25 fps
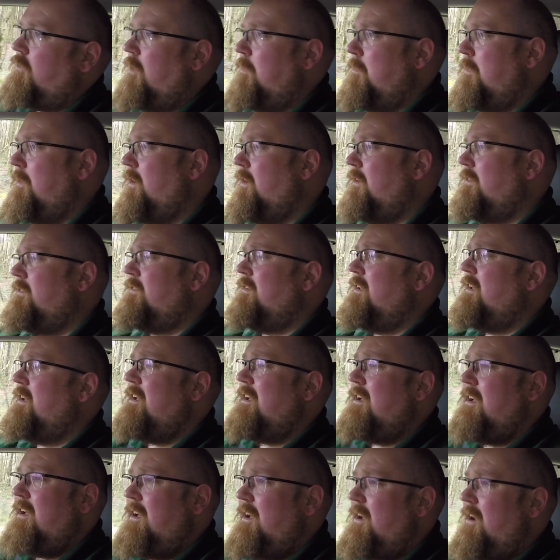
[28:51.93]
because
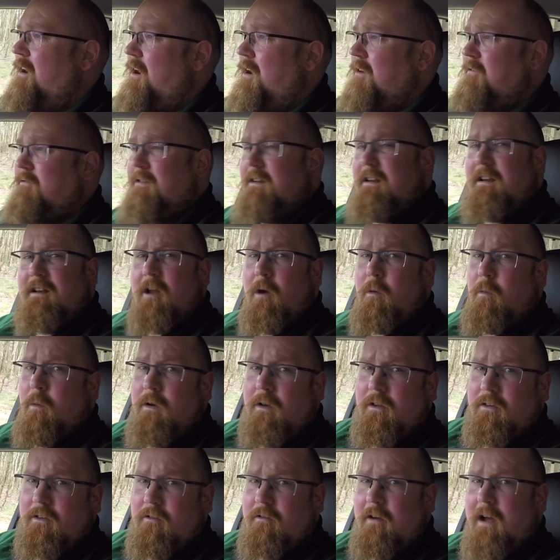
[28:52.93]
I really don't want
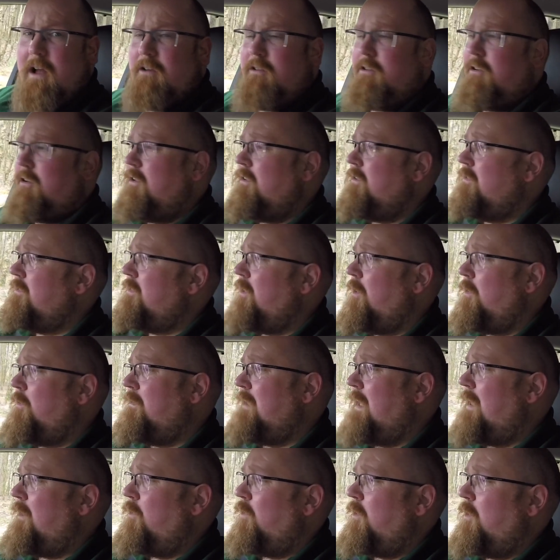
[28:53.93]
to scratch those
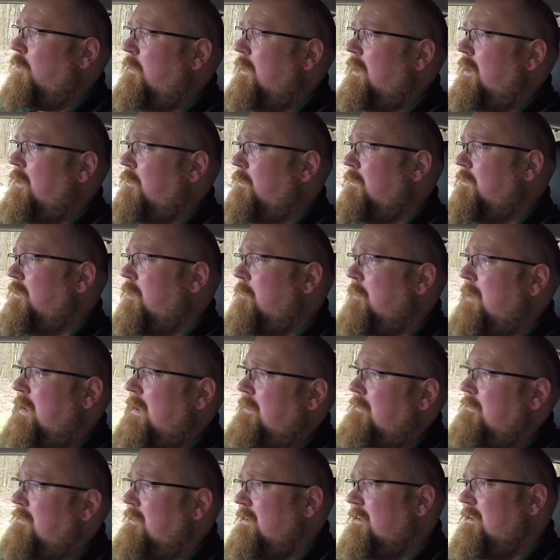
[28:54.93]
alloy wheels. I
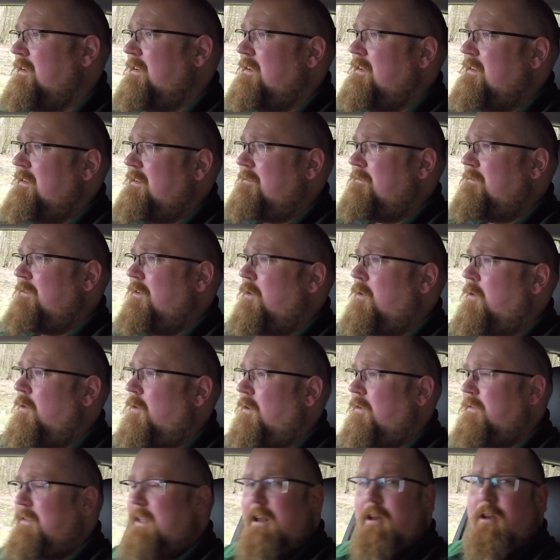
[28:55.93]
mean,
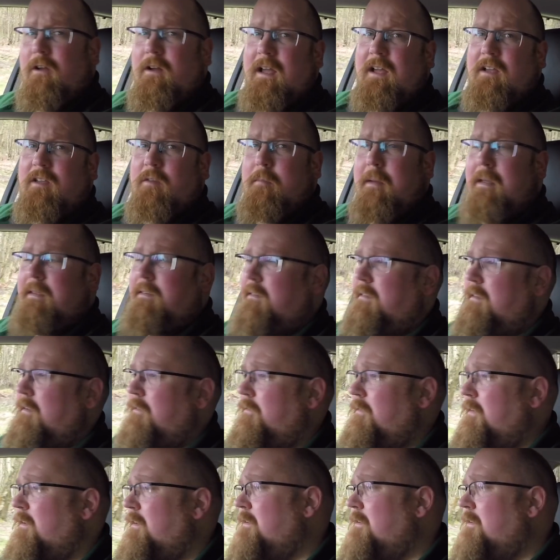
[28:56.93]
they look expensive.